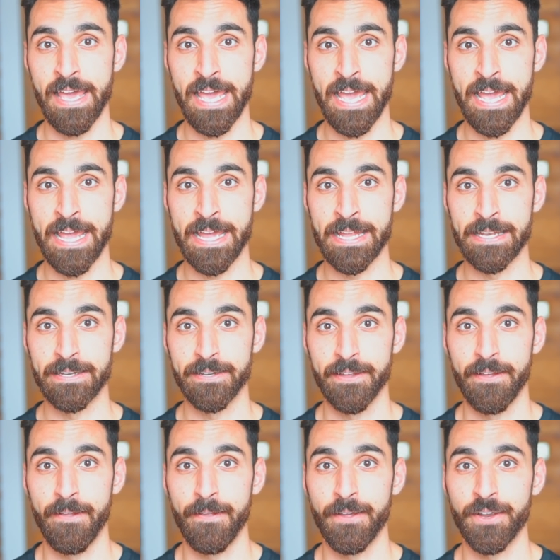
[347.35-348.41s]
And
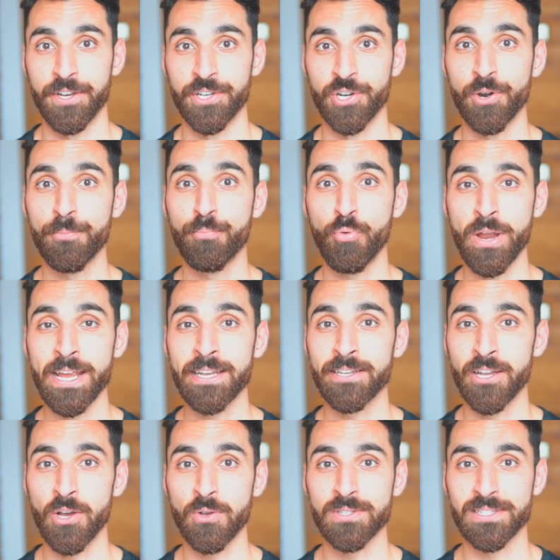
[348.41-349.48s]
your brain
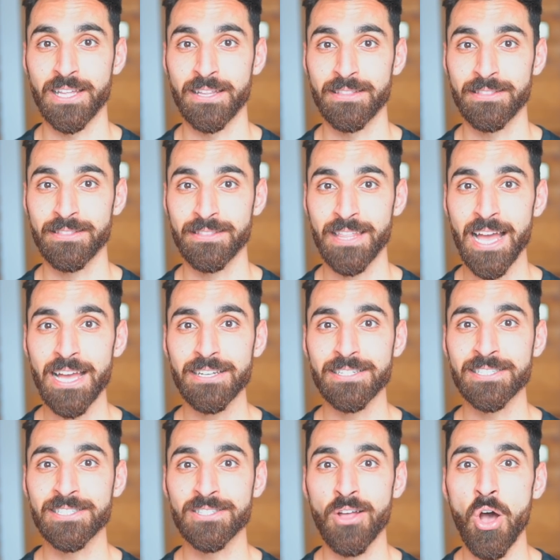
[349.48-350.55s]
knows that that
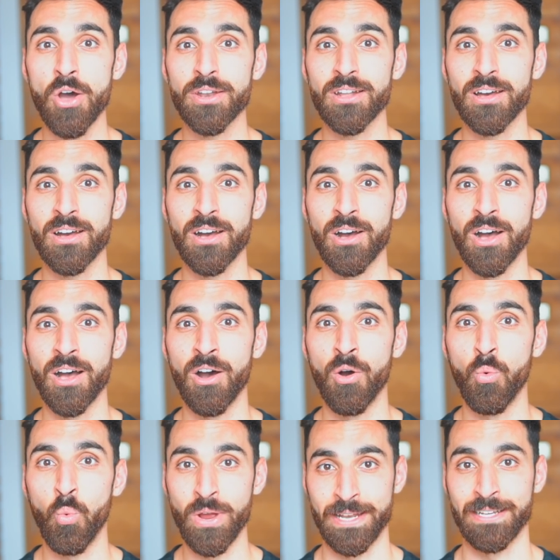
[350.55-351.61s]
is not a
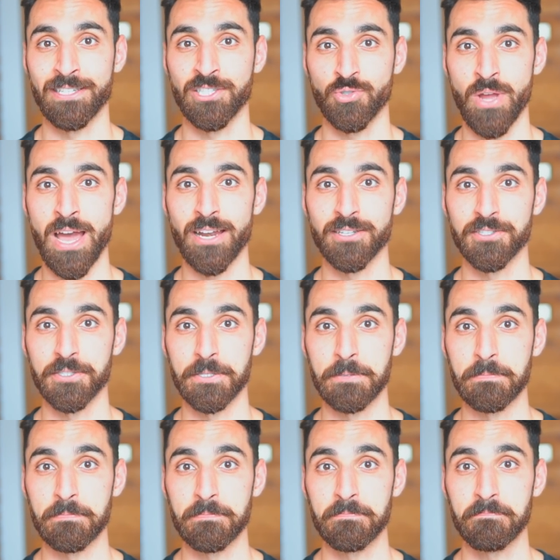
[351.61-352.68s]
winning strategy.
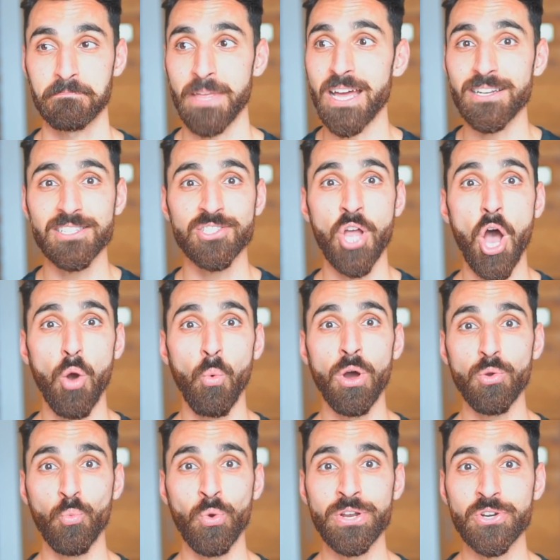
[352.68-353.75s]
That is not
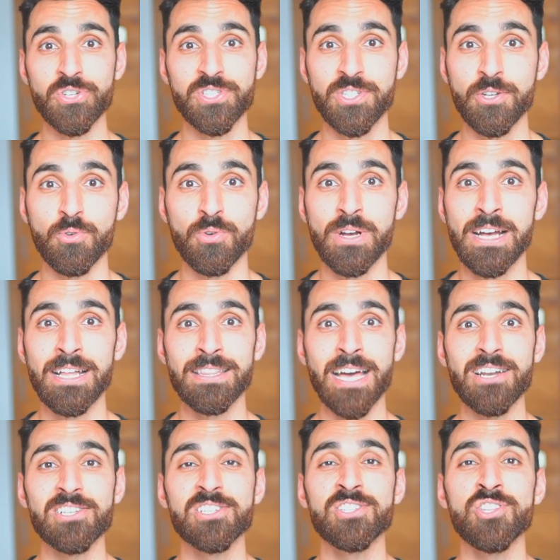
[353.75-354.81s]
what winners do.
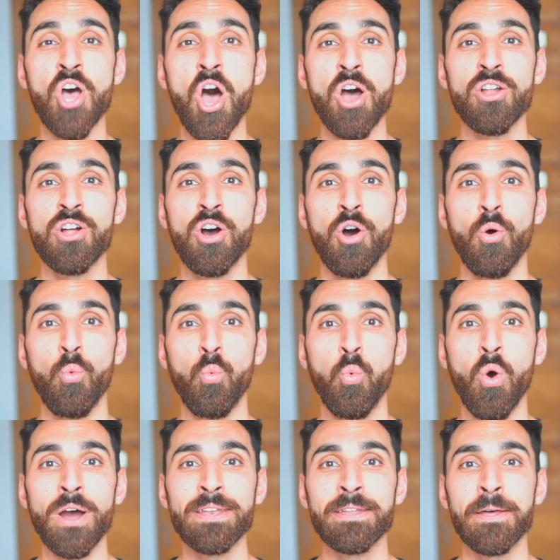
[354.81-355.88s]
That is not
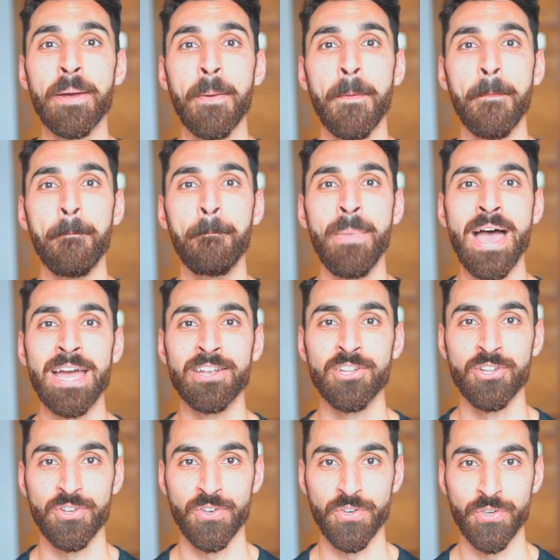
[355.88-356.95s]
what
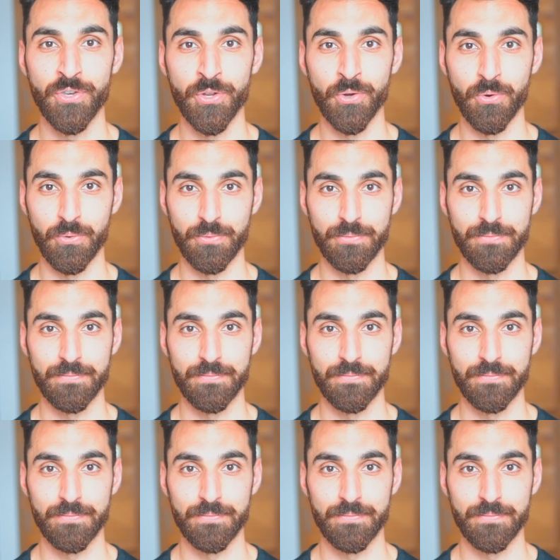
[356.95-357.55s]
men do.